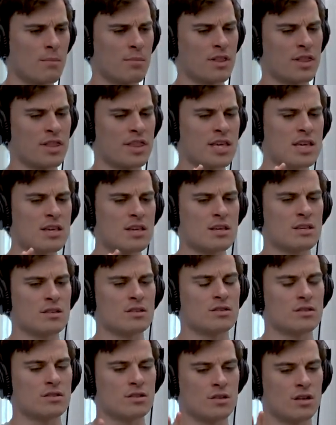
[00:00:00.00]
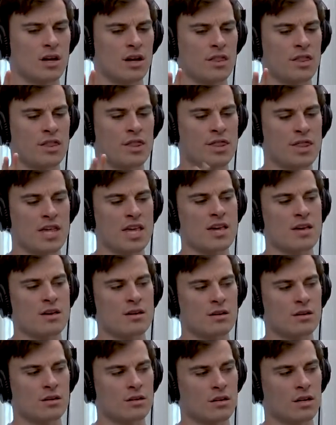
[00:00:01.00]
But the thing is, I
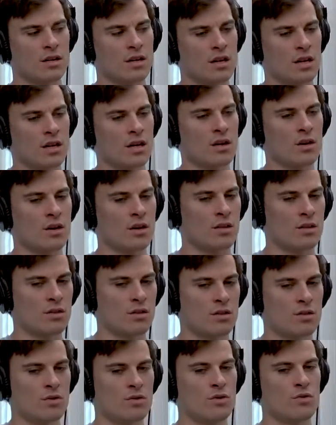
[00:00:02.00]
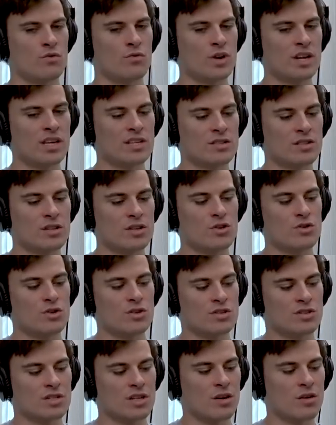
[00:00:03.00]
think the reason that you
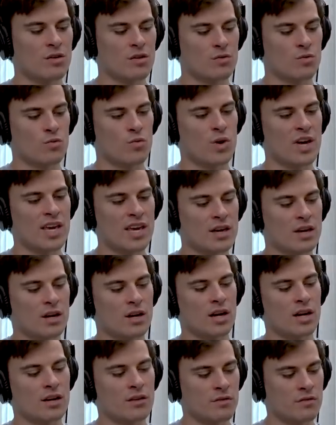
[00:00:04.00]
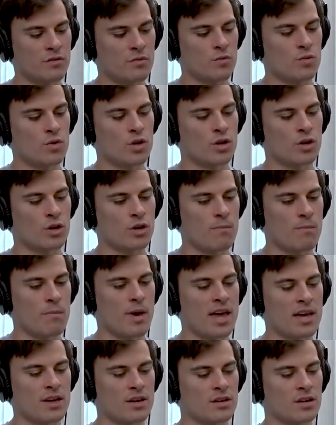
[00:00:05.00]
can tell that we kind of were going to
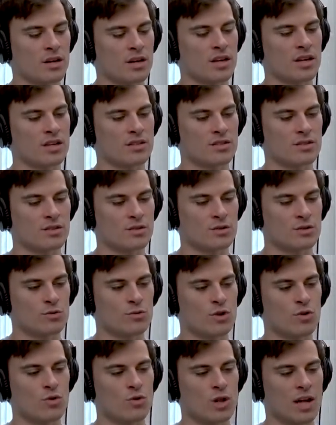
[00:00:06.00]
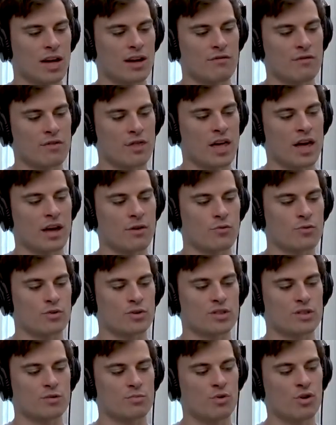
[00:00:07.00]
make it, I guess, is because we all have that
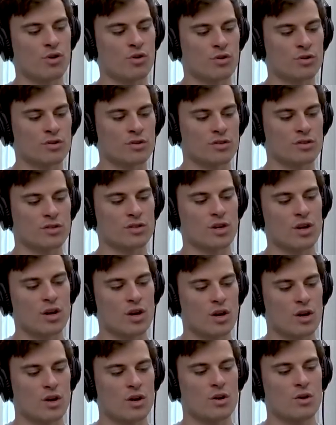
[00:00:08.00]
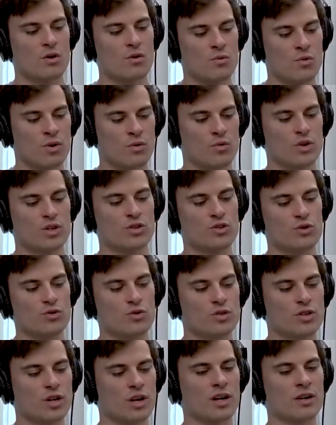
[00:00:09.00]
response when we
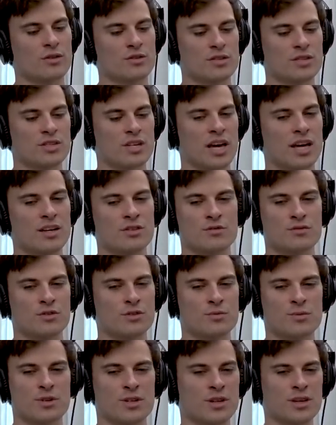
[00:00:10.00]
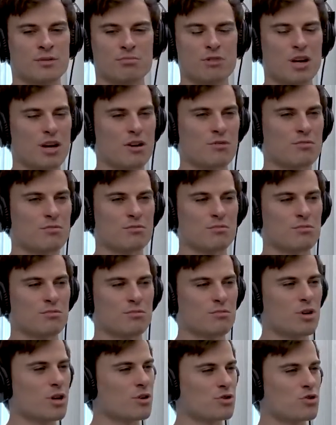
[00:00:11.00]
do die on stage of just being like, no,
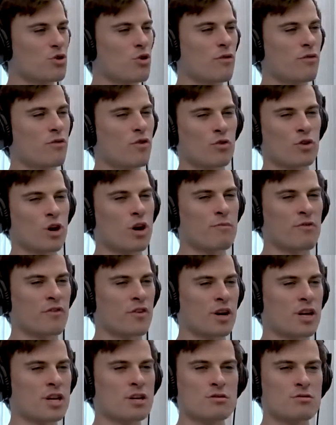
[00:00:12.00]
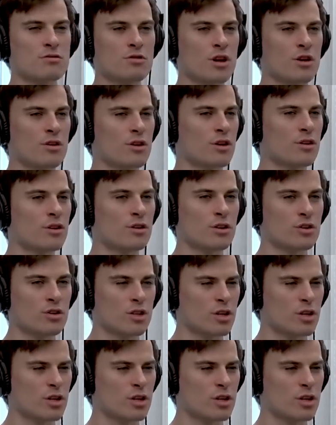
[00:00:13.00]
it's your fault. I'm funny. No,